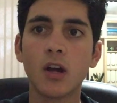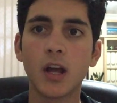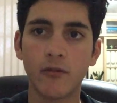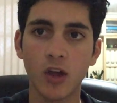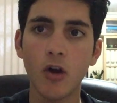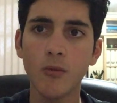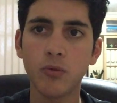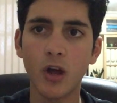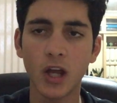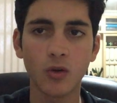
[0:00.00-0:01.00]
if they're all
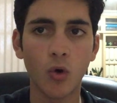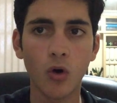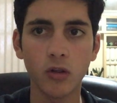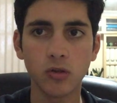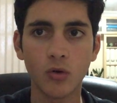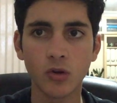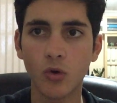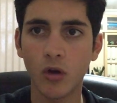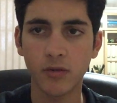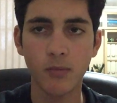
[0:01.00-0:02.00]
playing Hawthorn,
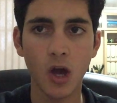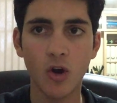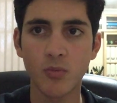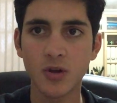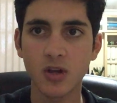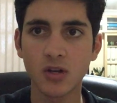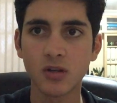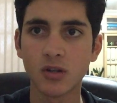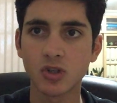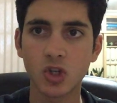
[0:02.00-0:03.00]
North
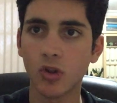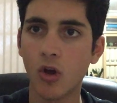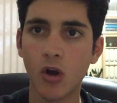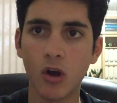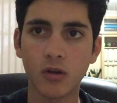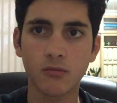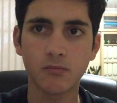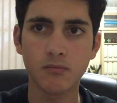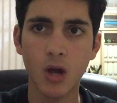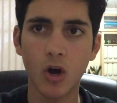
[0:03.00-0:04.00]
Melbourne, Geelong,
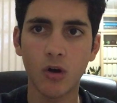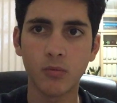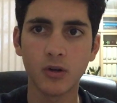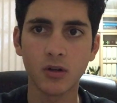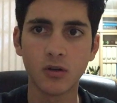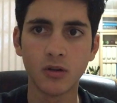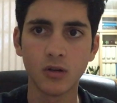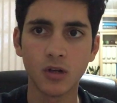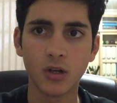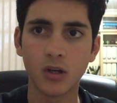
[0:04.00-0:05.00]
Melbourne,
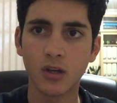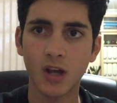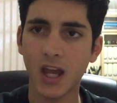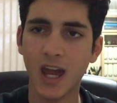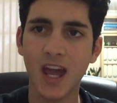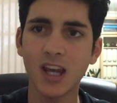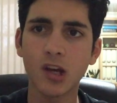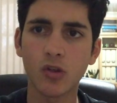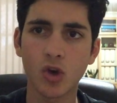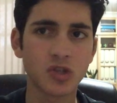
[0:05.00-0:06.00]
any
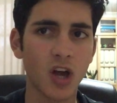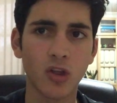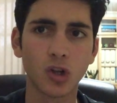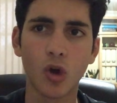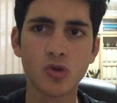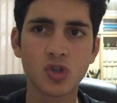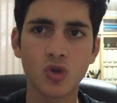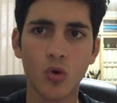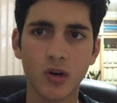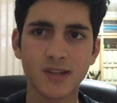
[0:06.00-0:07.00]
of those other
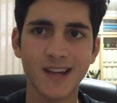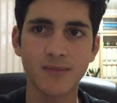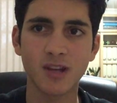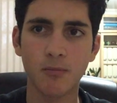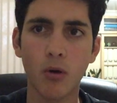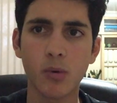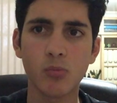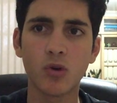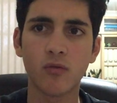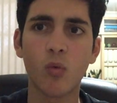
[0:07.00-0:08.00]
low-scoring teams, they probably
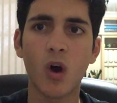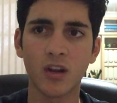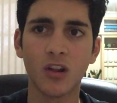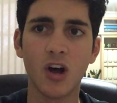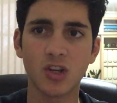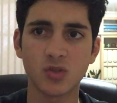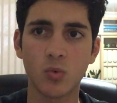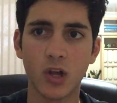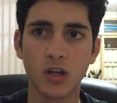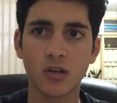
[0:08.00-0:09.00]
would have won last
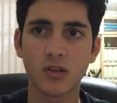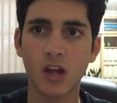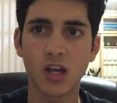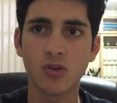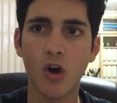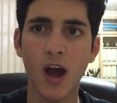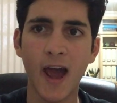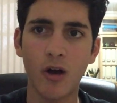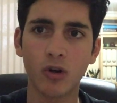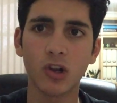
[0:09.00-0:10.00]
week. They got
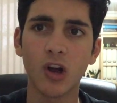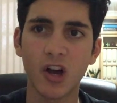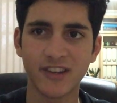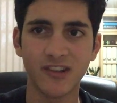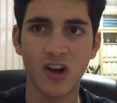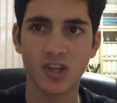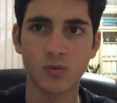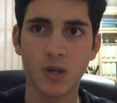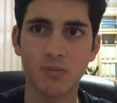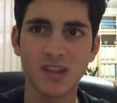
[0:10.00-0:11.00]
outclassed last
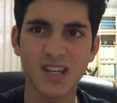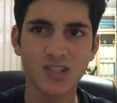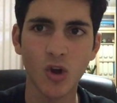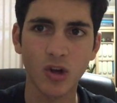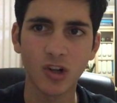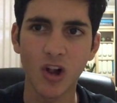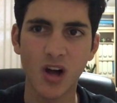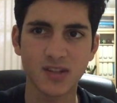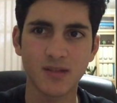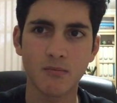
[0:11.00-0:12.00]
week, but there's no
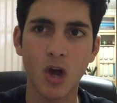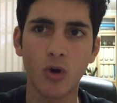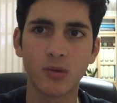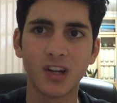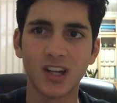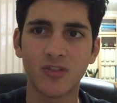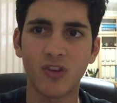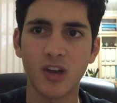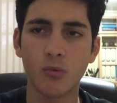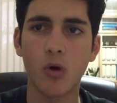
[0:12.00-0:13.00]
class in Melbourne, let's
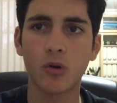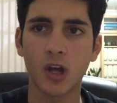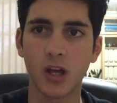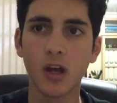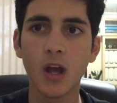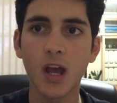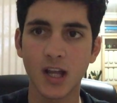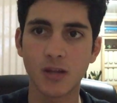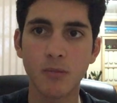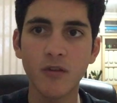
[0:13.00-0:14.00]
face it. Well, okay,
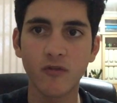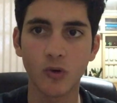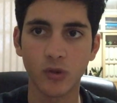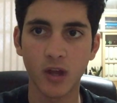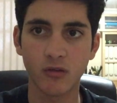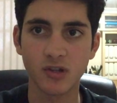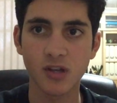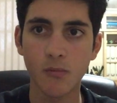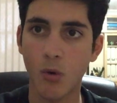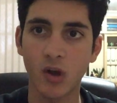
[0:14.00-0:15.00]
in the midfield there is.
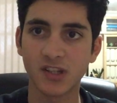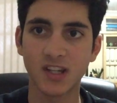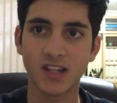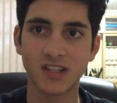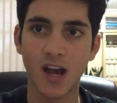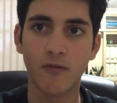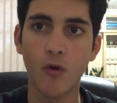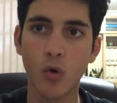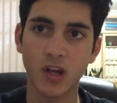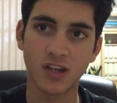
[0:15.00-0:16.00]
But once it gets down
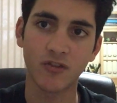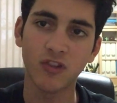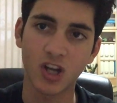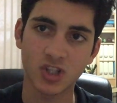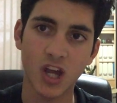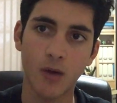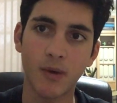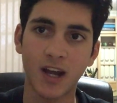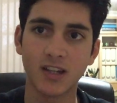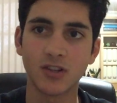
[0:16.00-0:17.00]
forward, it gets flushed out
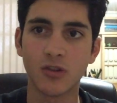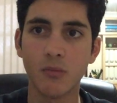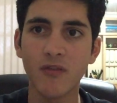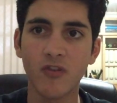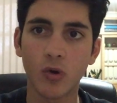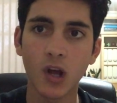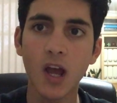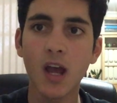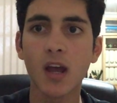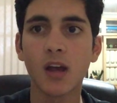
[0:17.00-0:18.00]
back into the midfield.
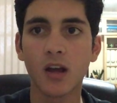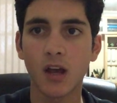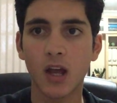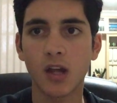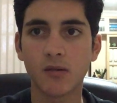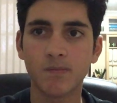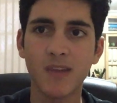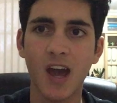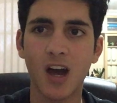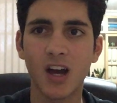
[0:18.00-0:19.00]
And,
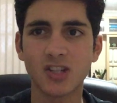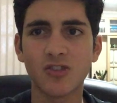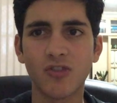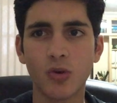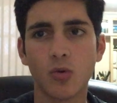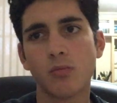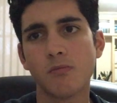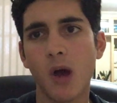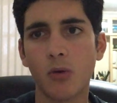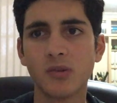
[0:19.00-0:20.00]
yeah, I just feel
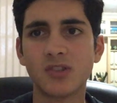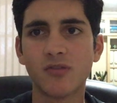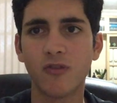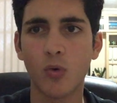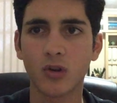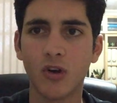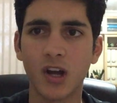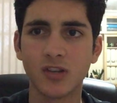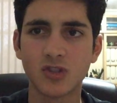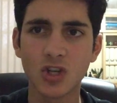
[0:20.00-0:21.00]
Melbourne's forward
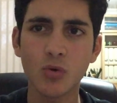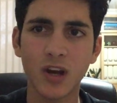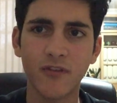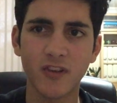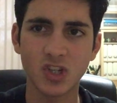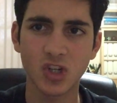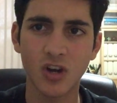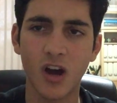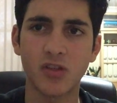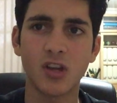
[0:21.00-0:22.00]
line too inefficient.
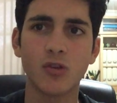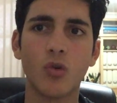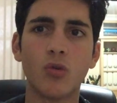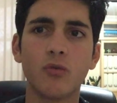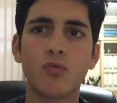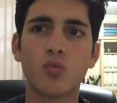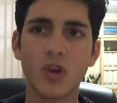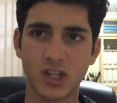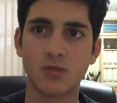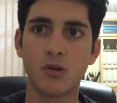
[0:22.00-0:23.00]
I think
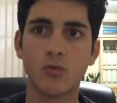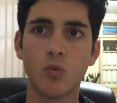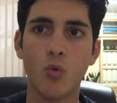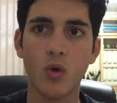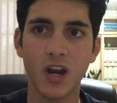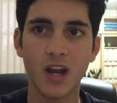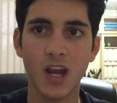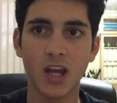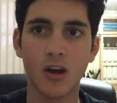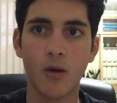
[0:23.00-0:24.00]
Richmond will win
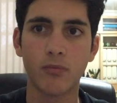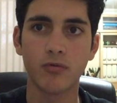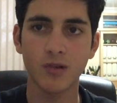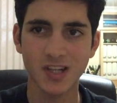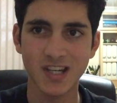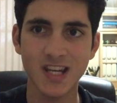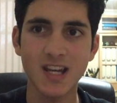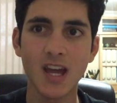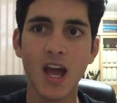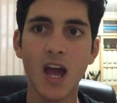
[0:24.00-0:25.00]
in a
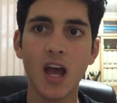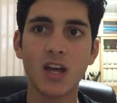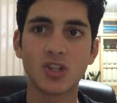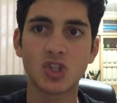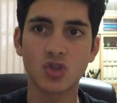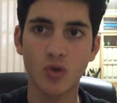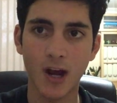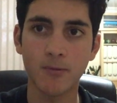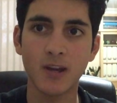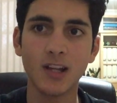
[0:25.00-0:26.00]
pretty
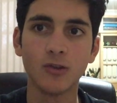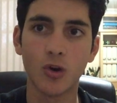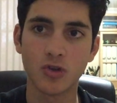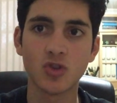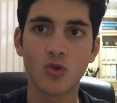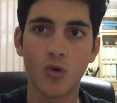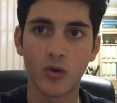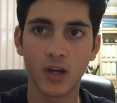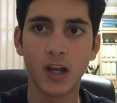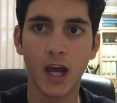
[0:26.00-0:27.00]
scrappy,
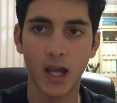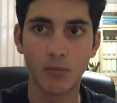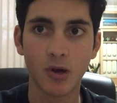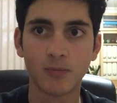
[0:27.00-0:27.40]
low-scoring game.